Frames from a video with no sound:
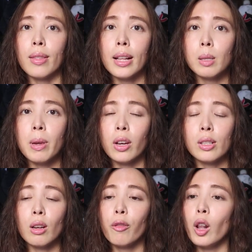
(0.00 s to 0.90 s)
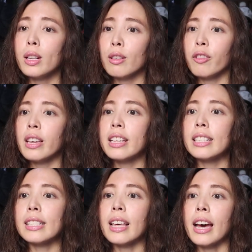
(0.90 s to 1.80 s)
And that's because their philosophy
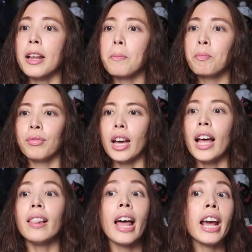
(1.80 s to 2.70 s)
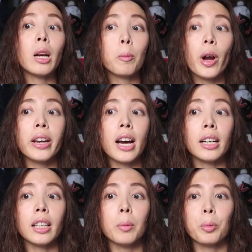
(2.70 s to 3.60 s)
is that a lighter
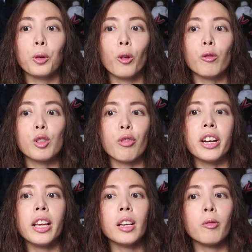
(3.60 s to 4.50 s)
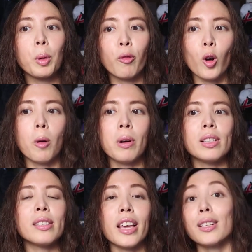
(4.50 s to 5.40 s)
product improves running
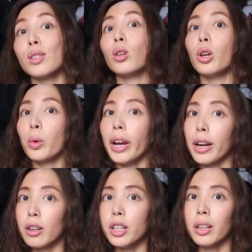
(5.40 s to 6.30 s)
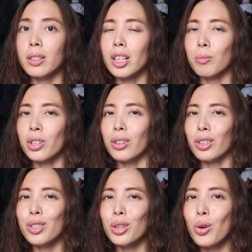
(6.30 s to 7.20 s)
performance thanks to lower energy consumption,
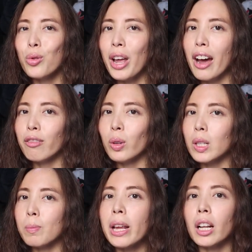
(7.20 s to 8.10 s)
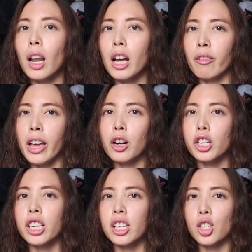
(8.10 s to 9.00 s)
because you don't have to expend a lot of
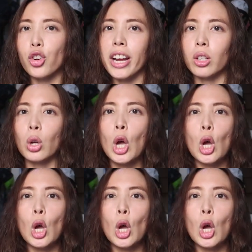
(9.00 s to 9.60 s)
energy just trying to